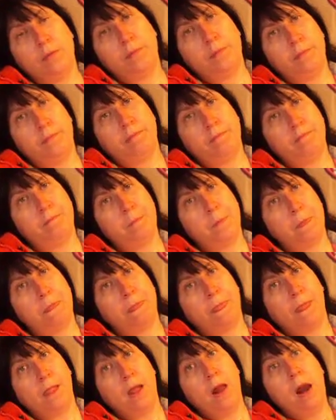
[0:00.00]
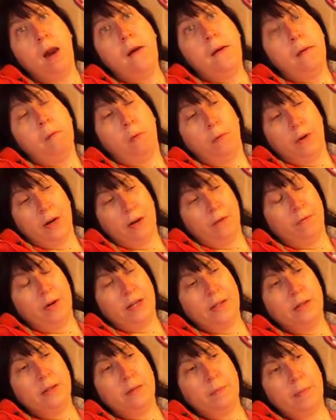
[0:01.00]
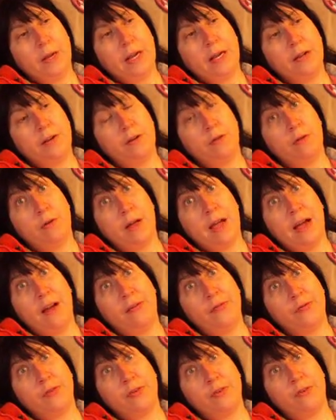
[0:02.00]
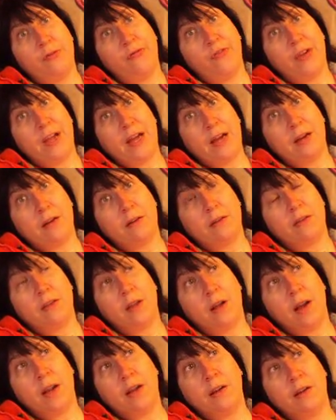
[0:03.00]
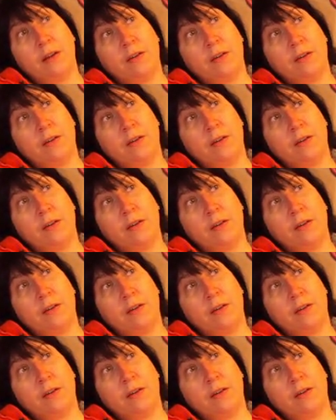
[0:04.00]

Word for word: home when I read in the manual after the fact that